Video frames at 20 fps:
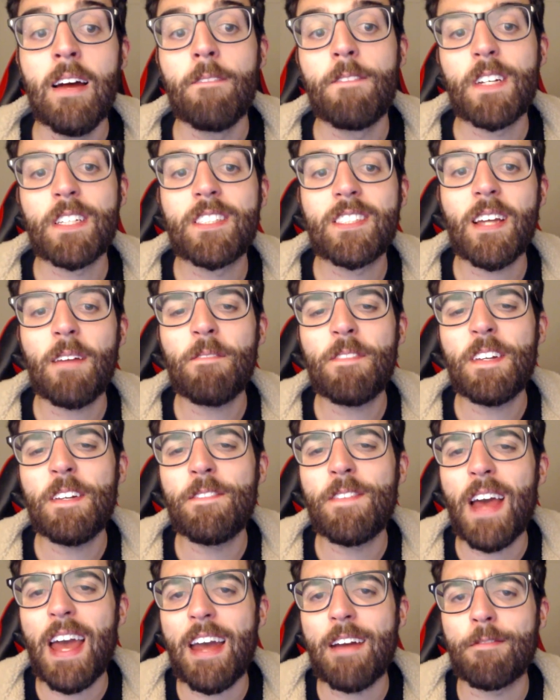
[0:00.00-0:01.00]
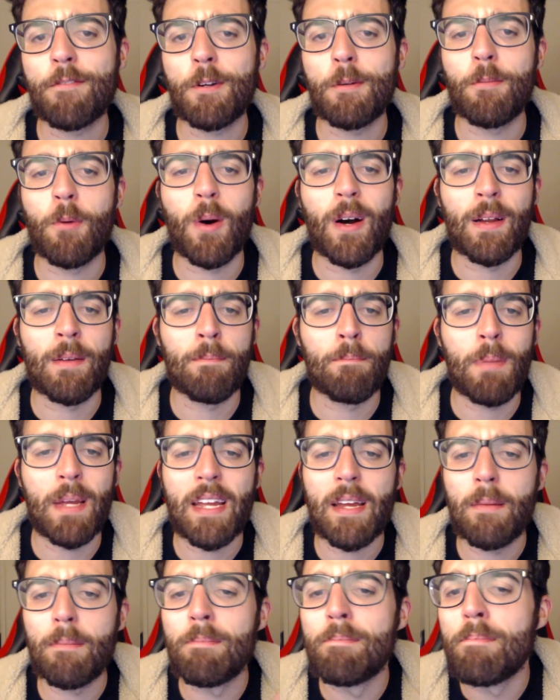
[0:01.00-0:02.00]
There's something for everyone,
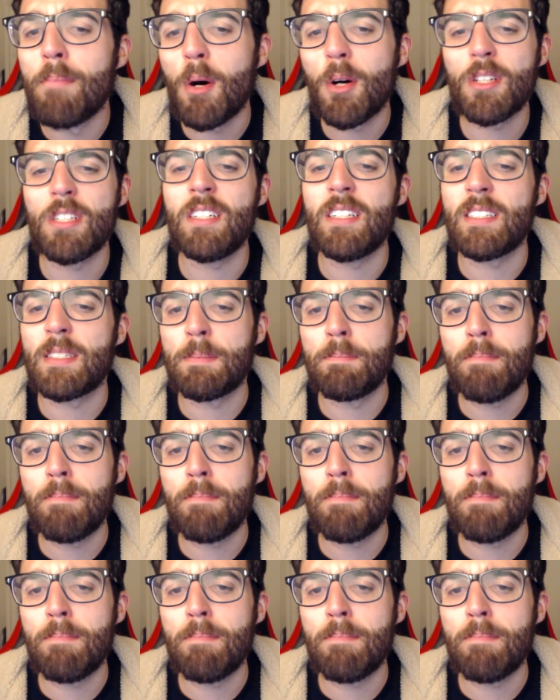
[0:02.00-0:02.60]
be it modders,